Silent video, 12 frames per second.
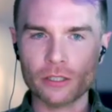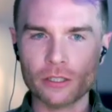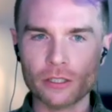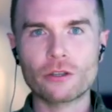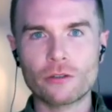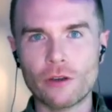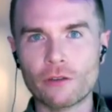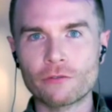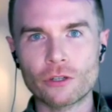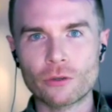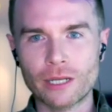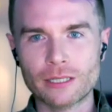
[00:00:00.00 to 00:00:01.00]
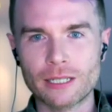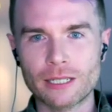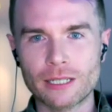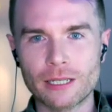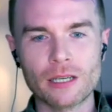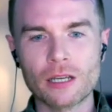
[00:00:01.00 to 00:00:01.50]
So a few quick
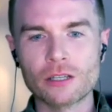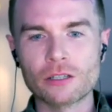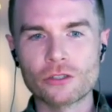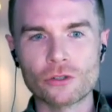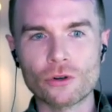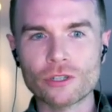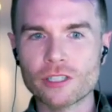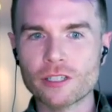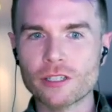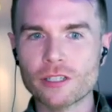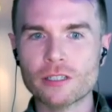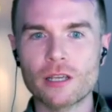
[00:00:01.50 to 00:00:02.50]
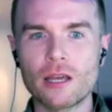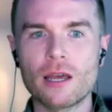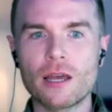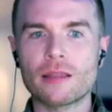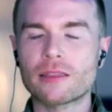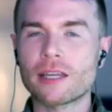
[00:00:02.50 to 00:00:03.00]
tips. Sources,
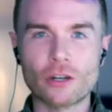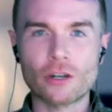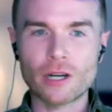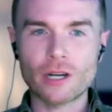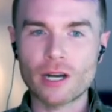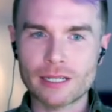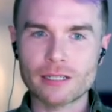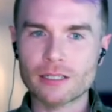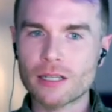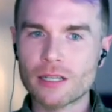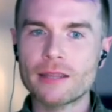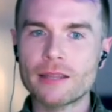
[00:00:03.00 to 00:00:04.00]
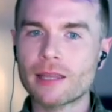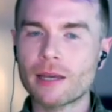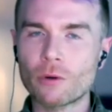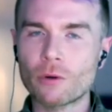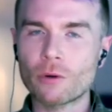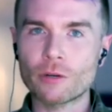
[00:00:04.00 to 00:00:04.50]
they don't understand design. They
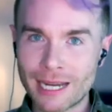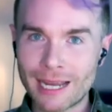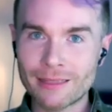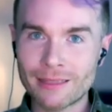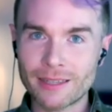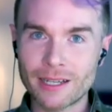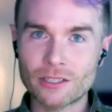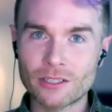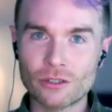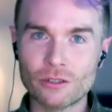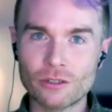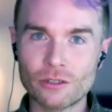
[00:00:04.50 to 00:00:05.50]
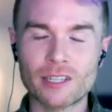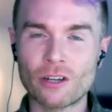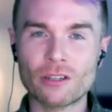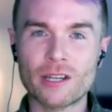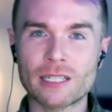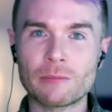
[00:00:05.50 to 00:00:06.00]
want to pretend that they do because they
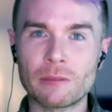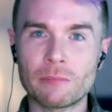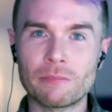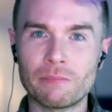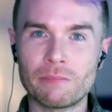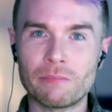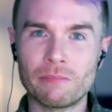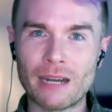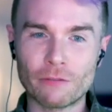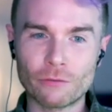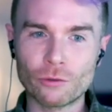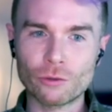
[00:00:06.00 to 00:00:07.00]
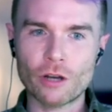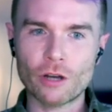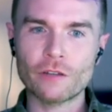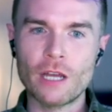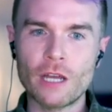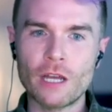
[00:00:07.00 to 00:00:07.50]
don't like to be made a fool
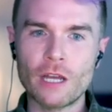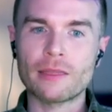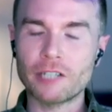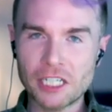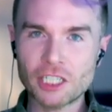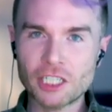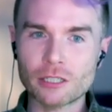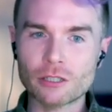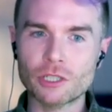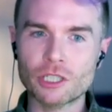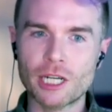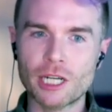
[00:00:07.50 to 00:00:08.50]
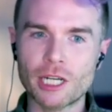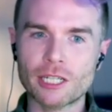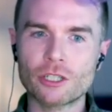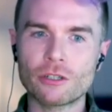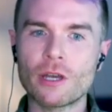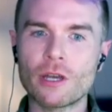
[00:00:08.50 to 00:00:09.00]
of. They're itching to reject
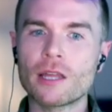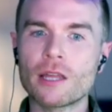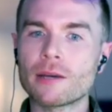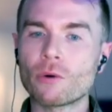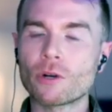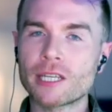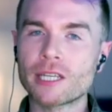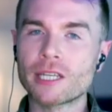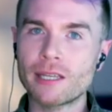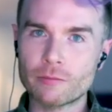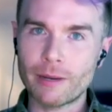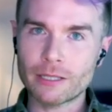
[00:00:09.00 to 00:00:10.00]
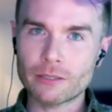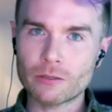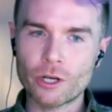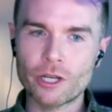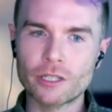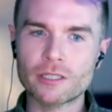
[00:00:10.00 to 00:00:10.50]
you. They want to hear those
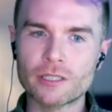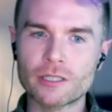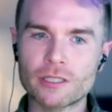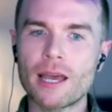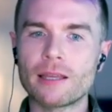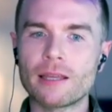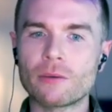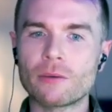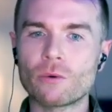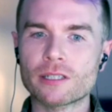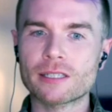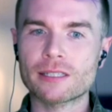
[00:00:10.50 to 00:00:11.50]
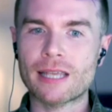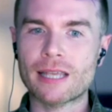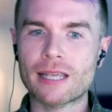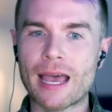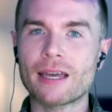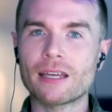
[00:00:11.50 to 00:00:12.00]
buzzwords and they to
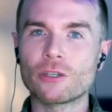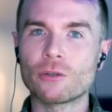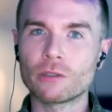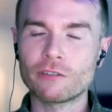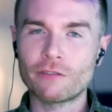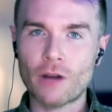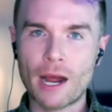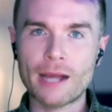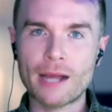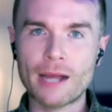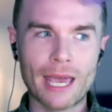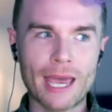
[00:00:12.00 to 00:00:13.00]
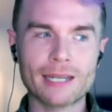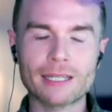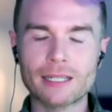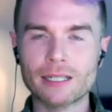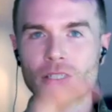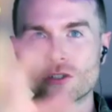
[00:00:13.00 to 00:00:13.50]
say that you are a viable
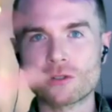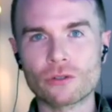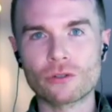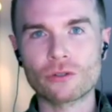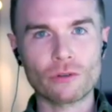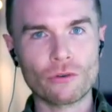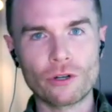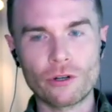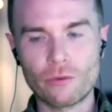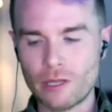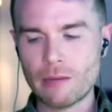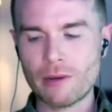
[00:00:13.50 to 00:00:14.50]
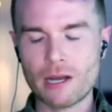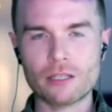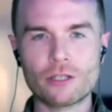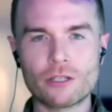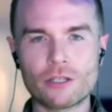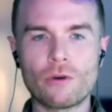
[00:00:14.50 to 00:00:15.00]
candidate to the recruiter when they pass you